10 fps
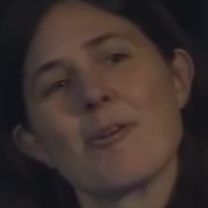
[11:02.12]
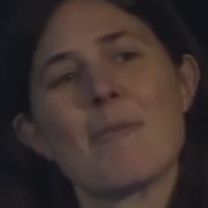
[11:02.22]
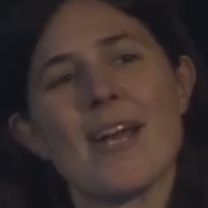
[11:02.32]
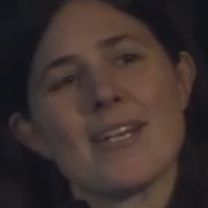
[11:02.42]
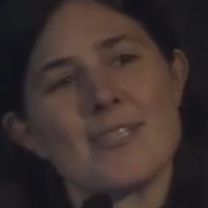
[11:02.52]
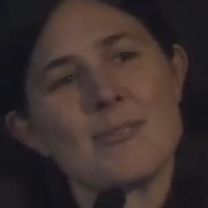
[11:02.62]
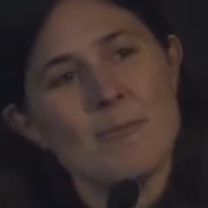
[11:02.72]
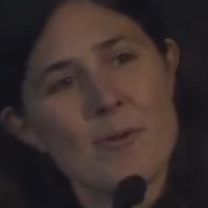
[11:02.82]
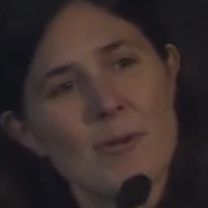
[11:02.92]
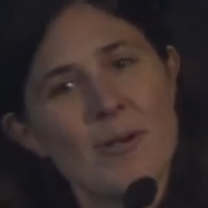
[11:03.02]
of magnitude
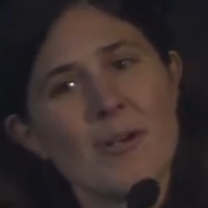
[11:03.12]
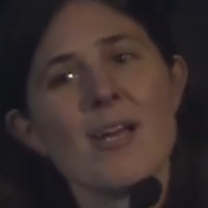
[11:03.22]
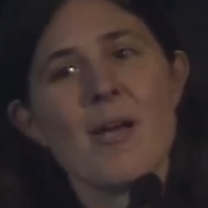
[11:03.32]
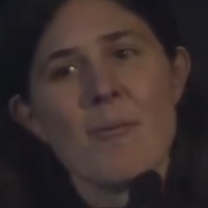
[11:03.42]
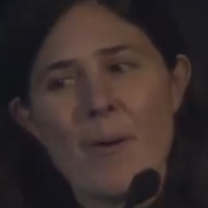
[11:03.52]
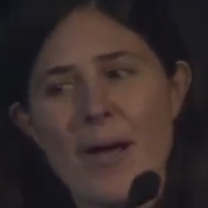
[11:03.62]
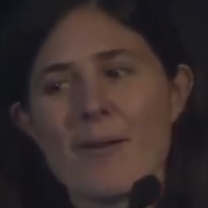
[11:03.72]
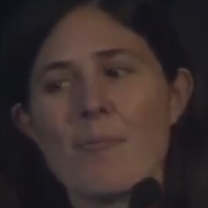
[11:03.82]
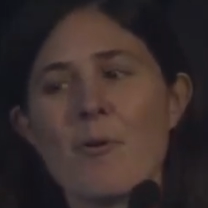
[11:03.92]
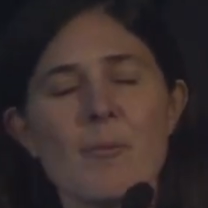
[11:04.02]
more, but
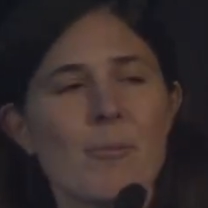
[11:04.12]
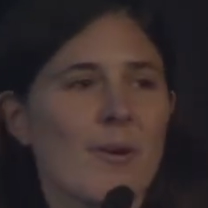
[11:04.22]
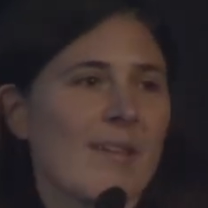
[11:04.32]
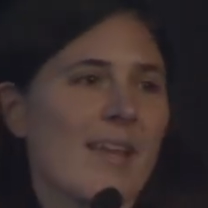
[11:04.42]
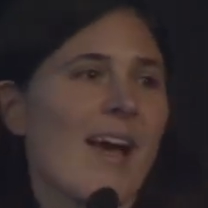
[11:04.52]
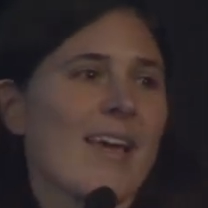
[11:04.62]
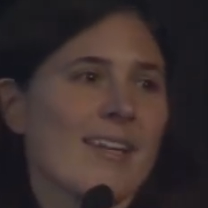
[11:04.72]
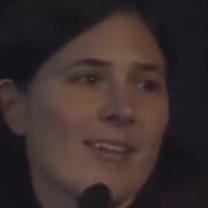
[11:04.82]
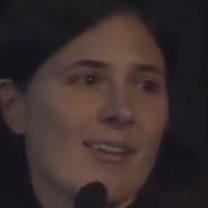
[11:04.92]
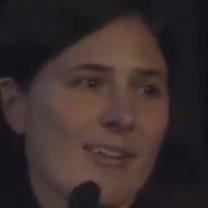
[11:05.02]
more importantly, I
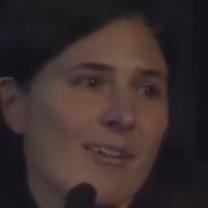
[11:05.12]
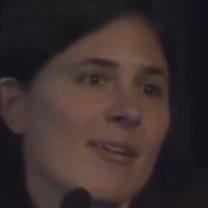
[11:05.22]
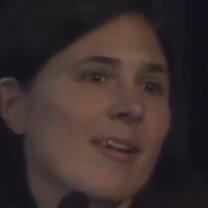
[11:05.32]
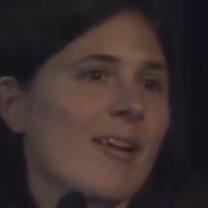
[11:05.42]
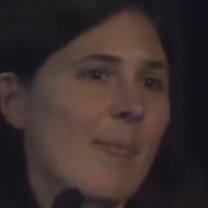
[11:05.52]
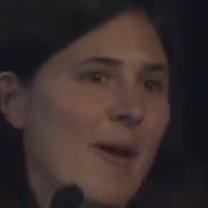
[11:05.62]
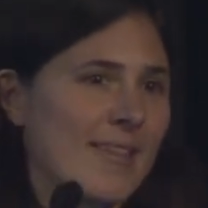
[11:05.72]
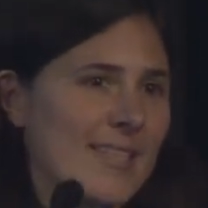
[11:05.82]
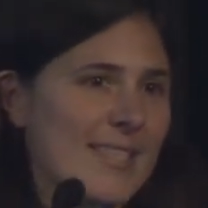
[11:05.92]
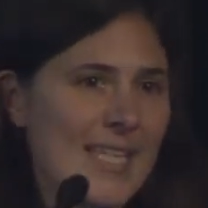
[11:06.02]
can learn about
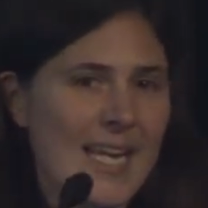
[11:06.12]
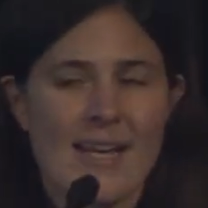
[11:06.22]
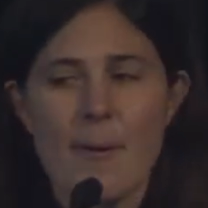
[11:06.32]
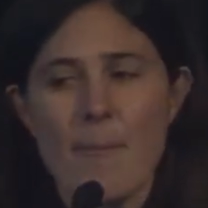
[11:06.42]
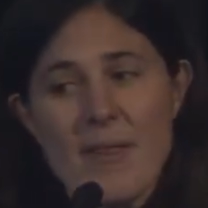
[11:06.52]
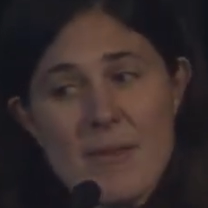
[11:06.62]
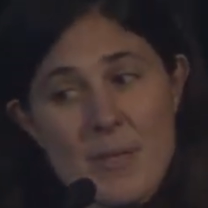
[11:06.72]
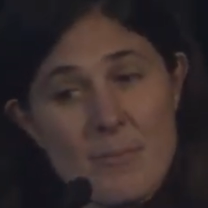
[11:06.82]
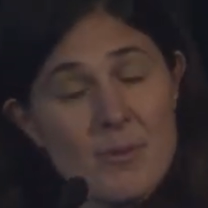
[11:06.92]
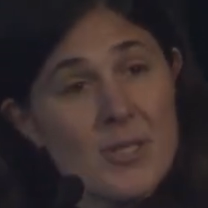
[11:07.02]
this data by the
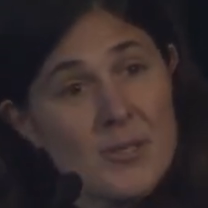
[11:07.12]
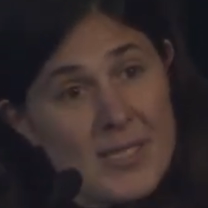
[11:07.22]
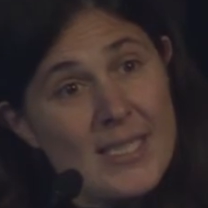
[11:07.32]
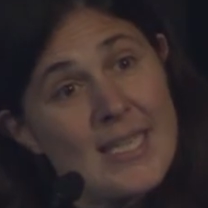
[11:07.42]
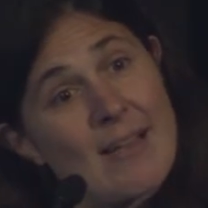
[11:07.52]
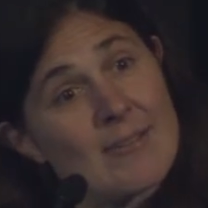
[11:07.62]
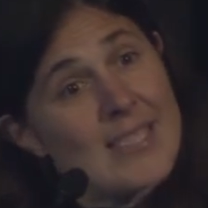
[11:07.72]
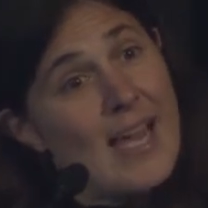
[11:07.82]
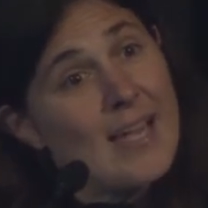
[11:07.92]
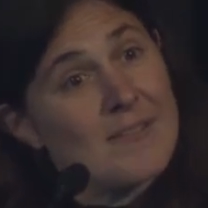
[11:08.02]
people using it
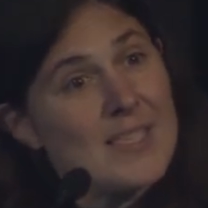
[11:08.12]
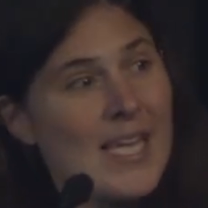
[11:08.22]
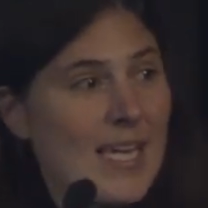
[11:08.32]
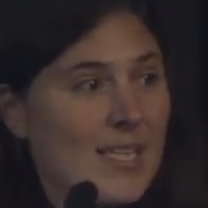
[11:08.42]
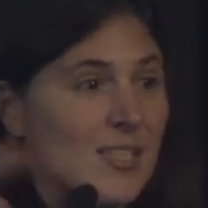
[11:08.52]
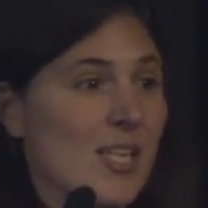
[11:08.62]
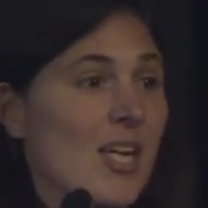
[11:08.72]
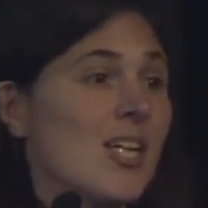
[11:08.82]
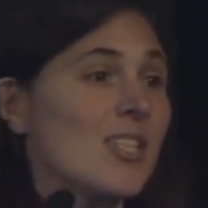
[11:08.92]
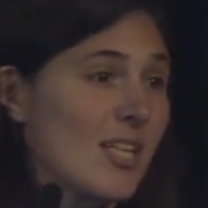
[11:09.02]
outside of Sage
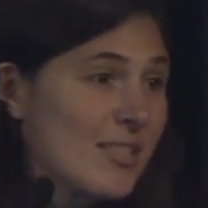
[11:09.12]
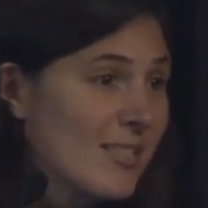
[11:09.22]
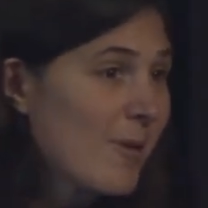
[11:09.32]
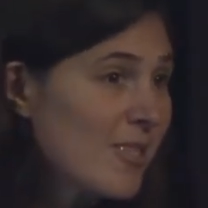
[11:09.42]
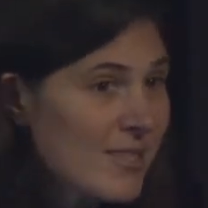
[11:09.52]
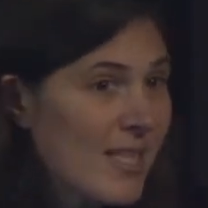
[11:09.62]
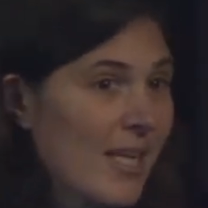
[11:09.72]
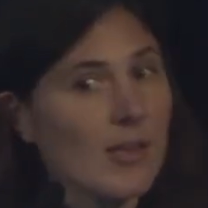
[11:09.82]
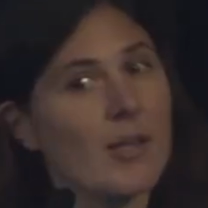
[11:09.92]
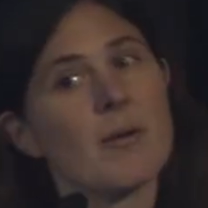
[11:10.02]
just as much as I
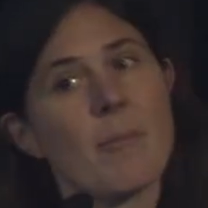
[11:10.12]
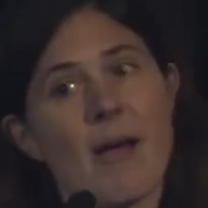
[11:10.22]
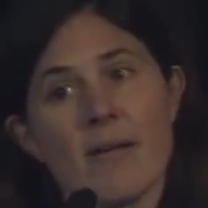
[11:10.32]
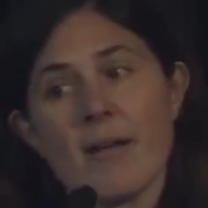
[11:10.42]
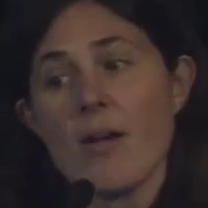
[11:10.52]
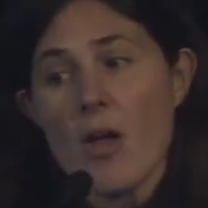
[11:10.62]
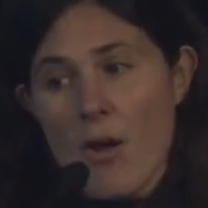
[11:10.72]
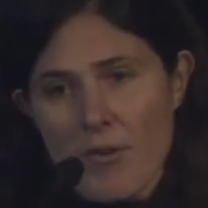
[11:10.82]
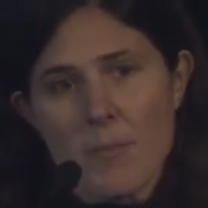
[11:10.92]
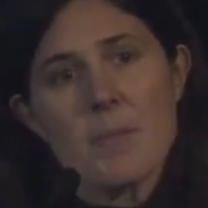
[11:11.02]
can learn about it
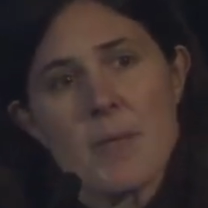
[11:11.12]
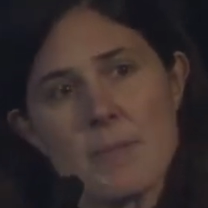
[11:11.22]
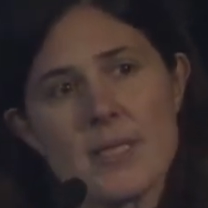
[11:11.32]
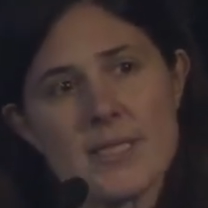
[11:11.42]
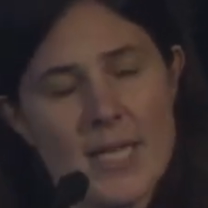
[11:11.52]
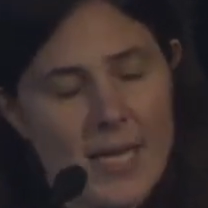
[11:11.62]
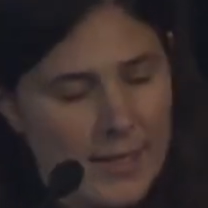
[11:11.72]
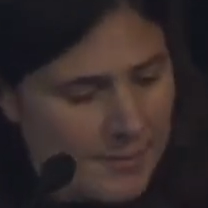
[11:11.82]
from the people inside.